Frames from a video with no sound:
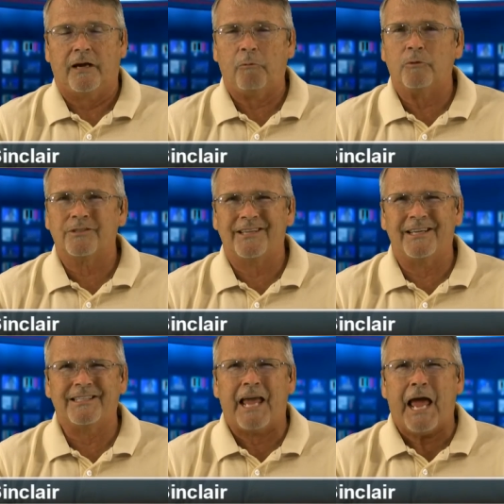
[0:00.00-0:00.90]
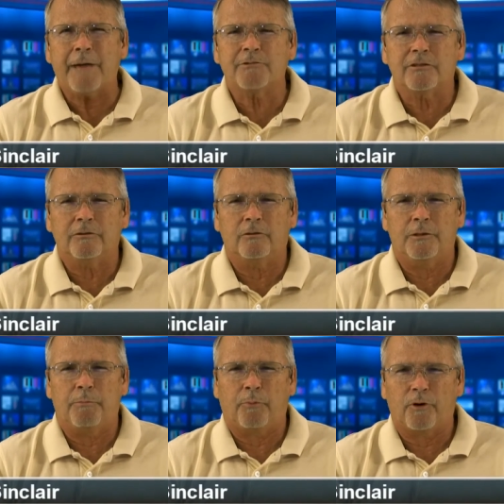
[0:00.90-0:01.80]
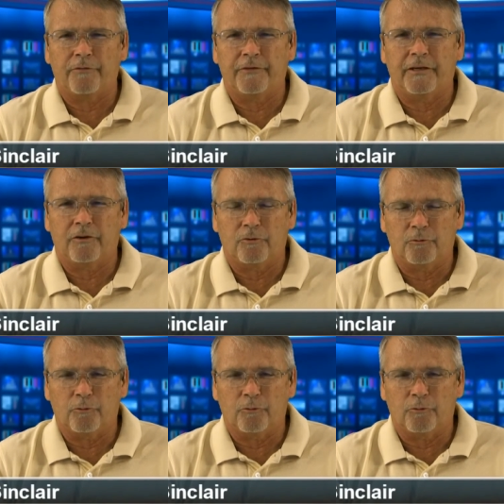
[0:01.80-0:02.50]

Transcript: I won't say it's absolutely perfect,